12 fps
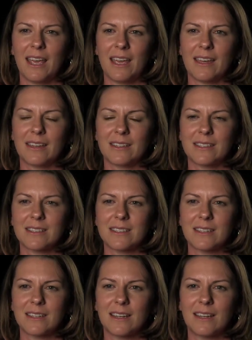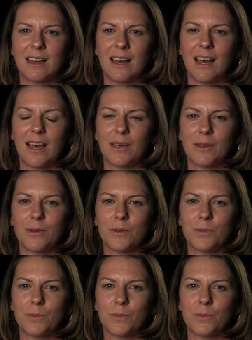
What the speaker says: And I